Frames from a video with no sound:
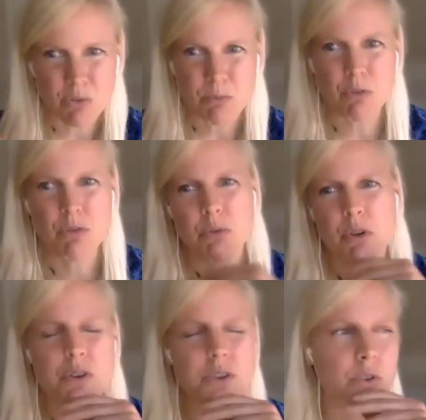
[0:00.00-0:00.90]
move through
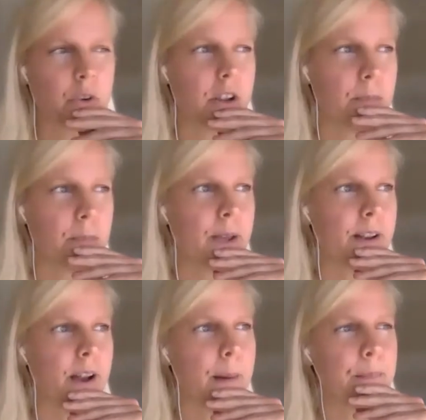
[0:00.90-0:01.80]
your story a bit.
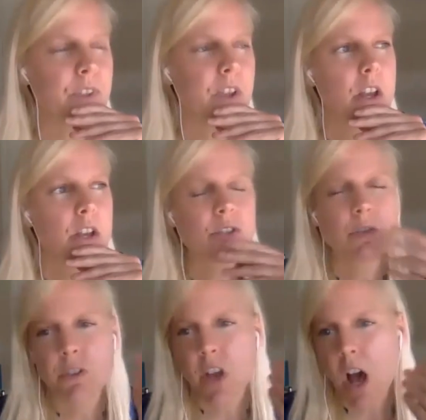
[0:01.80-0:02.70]
So
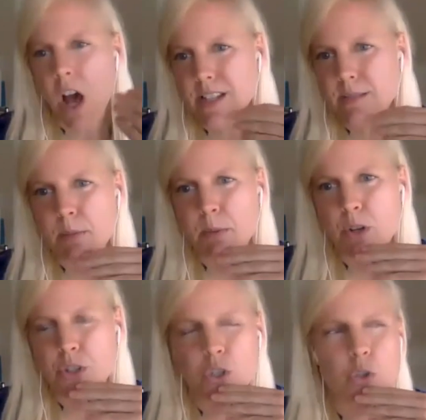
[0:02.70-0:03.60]
for the audience
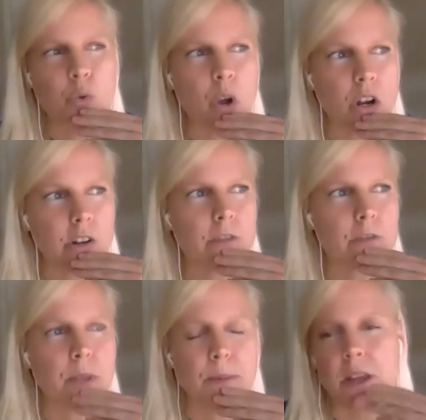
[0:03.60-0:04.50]
members who aren't
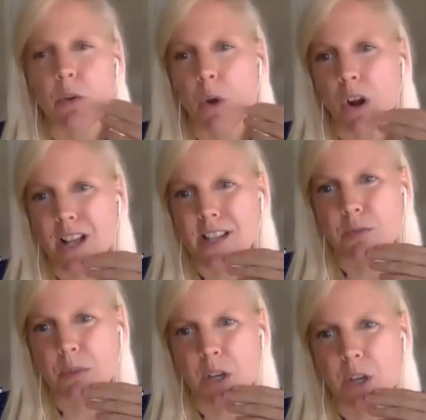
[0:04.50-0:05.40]
as
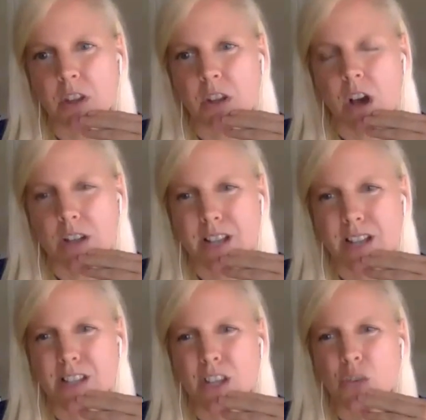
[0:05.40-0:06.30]
familiar with the
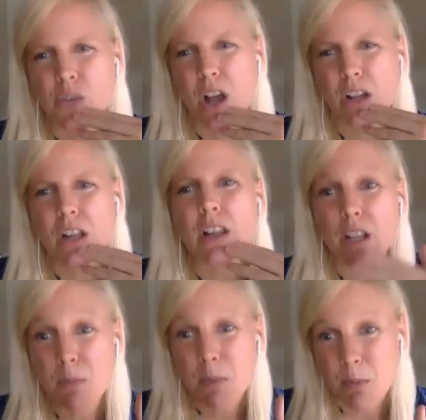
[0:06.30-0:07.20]
context, can you talk a
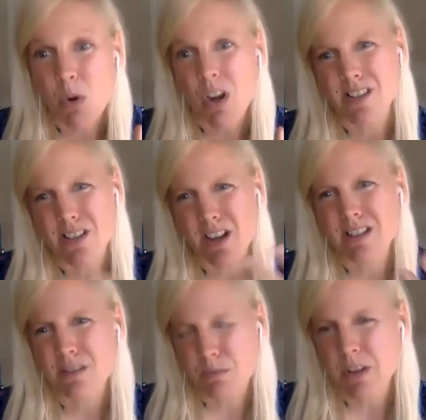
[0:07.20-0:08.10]
little bit more? And I
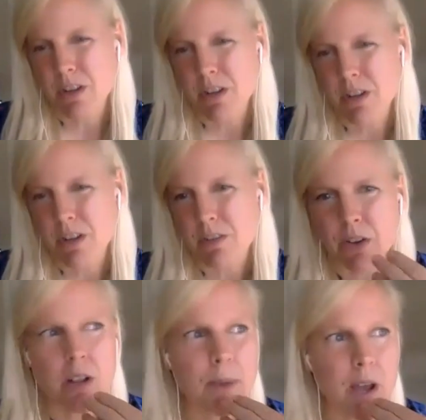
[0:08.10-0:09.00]
talked
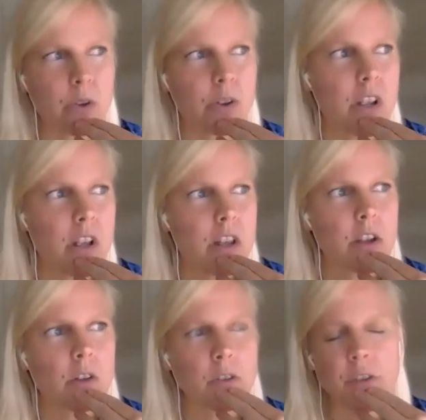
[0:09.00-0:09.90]
briefly about it, about
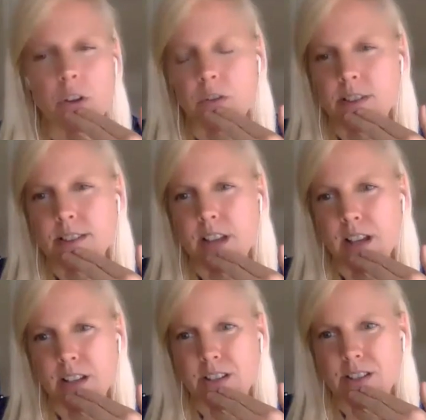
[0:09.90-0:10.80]
the overview of the
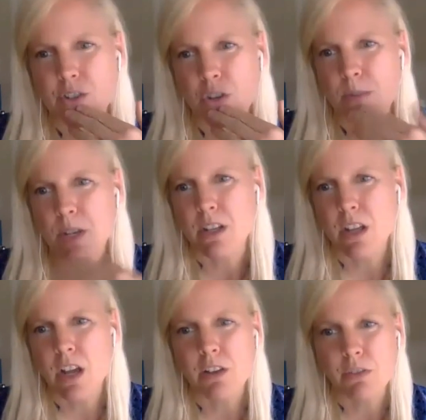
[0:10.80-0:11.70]
status and
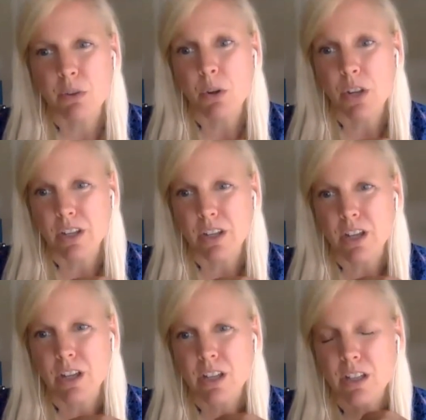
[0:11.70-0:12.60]
treatment of the
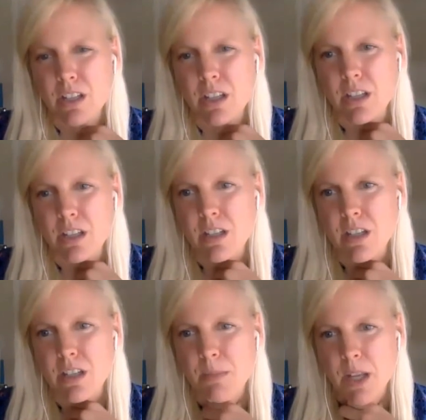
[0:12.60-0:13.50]
Rohingya in
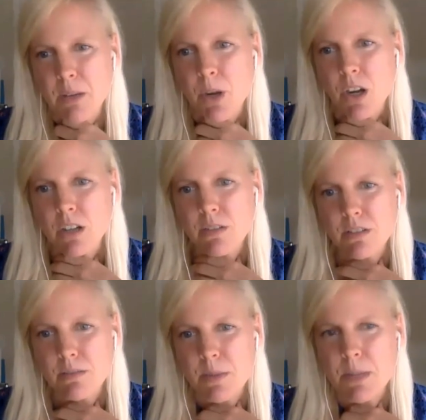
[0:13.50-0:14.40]
Myanmar.
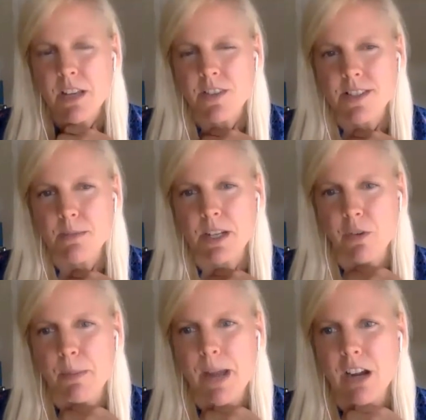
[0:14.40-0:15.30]
Maybe give us a bit of
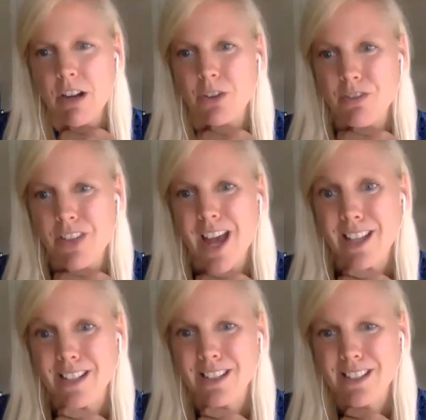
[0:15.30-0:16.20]
a background of
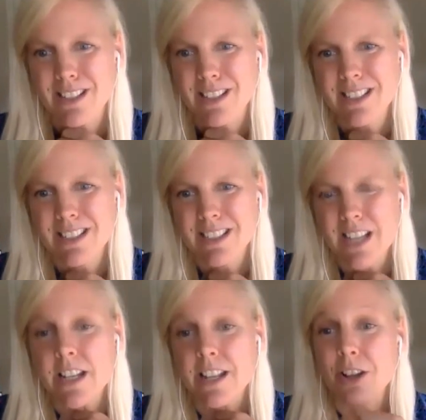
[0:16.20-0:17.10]
that.
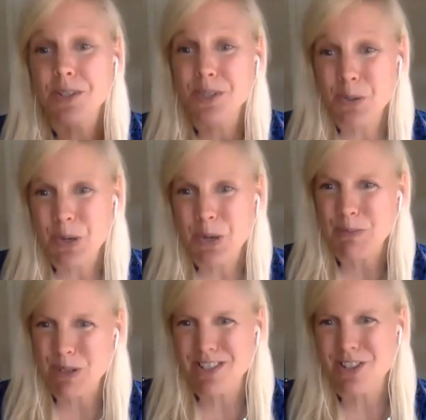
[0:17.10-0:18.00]
And also,
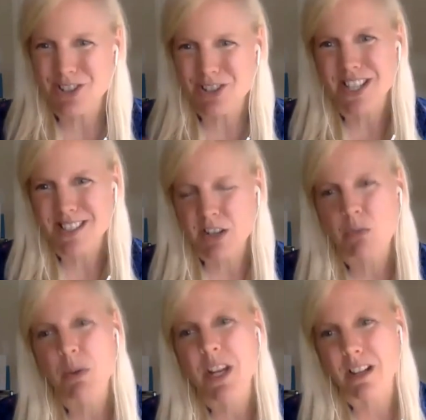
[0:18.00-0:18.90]
Jaivet's going to
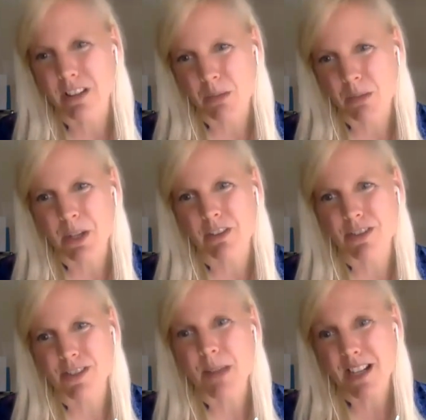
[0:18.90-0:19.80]
read a little bit of
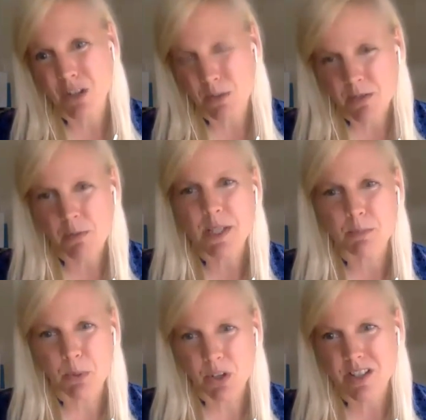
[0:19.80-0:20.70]
some excerpts from his
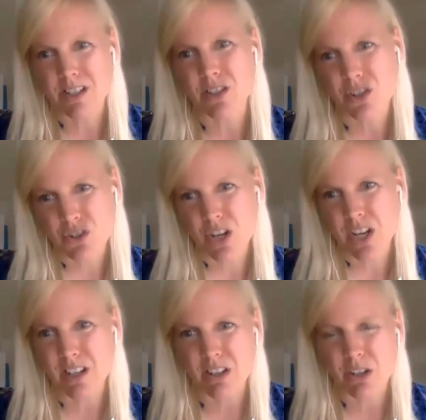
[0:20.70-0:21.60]
book to
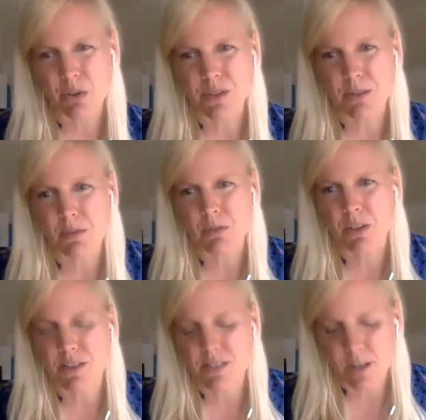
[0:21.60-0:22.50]
illustrate, some of
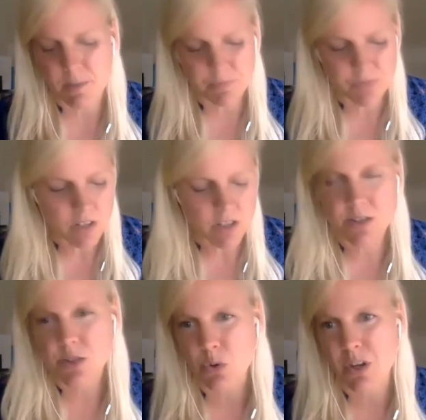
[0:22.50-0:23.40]
his
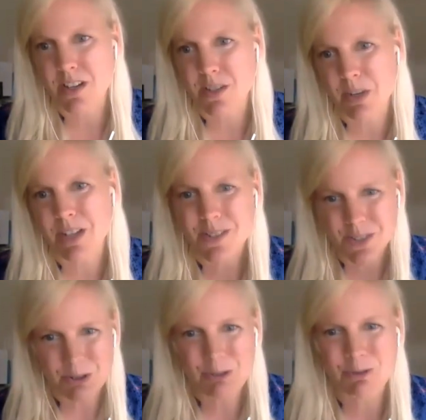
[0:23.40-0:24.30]
story as well.
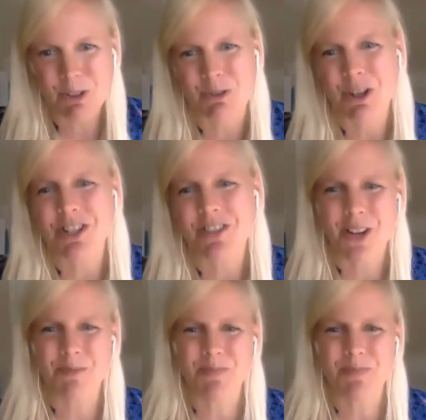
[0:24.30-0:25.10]
So feel free, Jaivet.